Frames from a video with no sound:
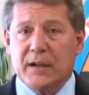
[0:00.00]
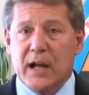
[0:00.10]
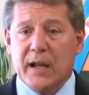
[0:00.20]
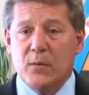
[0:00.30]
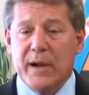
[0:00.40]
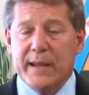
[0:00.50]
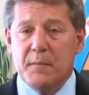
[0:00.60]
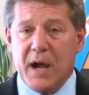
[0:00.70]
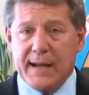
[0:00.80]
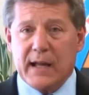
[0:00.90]
Conaway
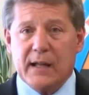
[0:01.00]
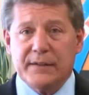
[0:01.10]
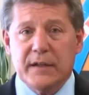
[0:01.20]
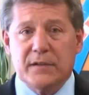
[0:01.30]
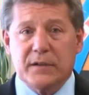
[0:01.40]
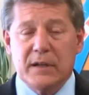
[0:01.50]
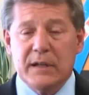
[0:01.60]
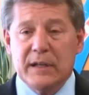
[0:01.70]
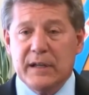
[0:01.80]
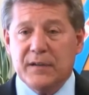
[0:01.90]
and my colleagues
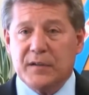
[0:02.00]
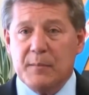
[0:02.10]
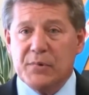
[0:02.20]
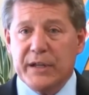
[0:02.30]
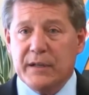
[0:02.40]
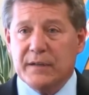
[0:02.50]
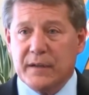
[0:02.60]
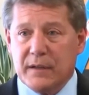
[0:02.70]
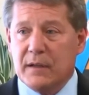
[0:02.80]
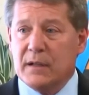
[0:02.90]
in the Assembly
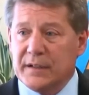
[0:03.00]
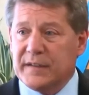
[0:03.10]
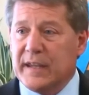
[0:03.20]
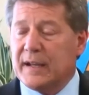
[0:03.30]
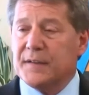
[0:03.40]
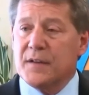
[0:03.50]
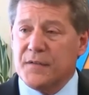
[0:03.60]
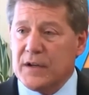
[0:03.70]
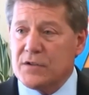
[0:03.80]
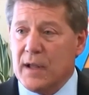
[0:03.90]
to let's get it to the
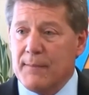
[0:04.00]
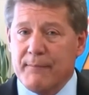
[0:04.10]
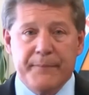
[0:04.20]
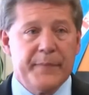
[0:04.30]
finish line.